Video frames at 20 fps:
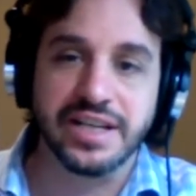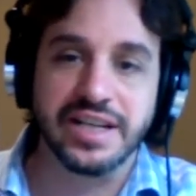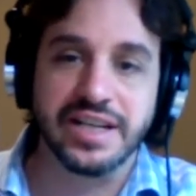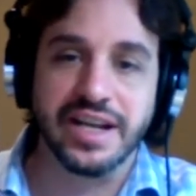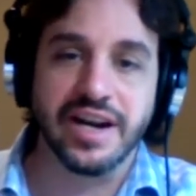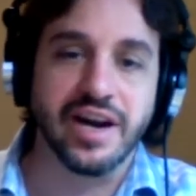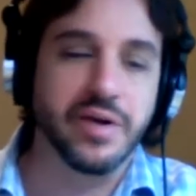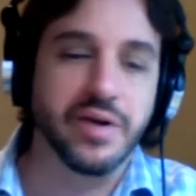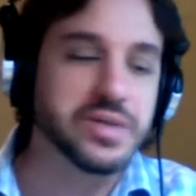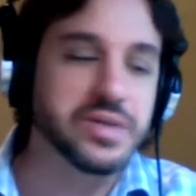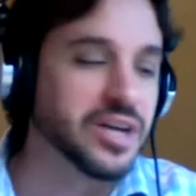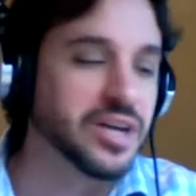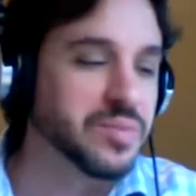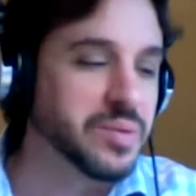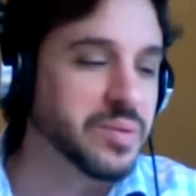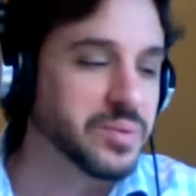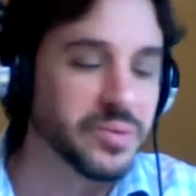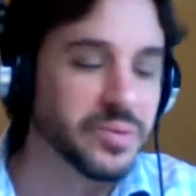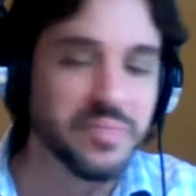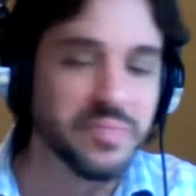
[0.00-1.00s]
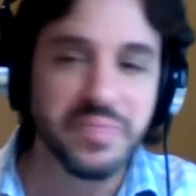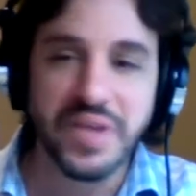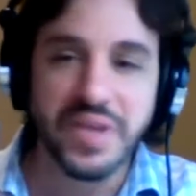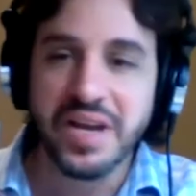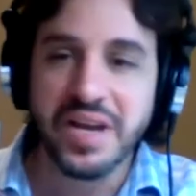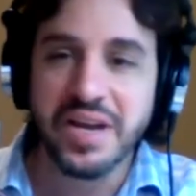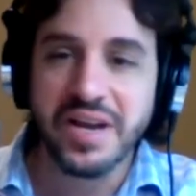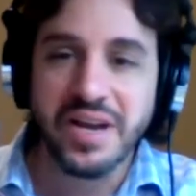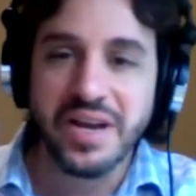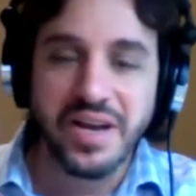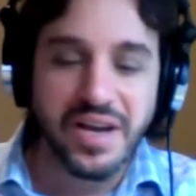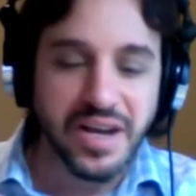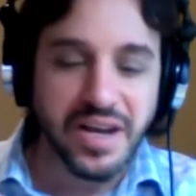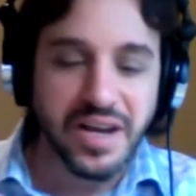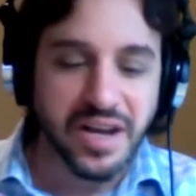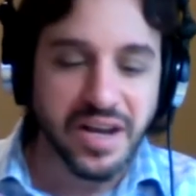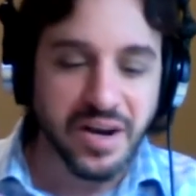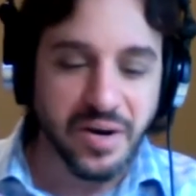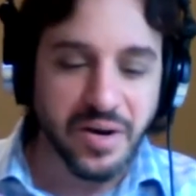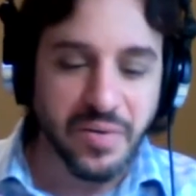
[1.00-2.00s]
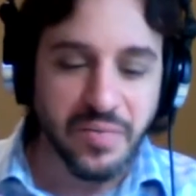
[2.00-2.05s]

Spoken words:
I always tell people, you know,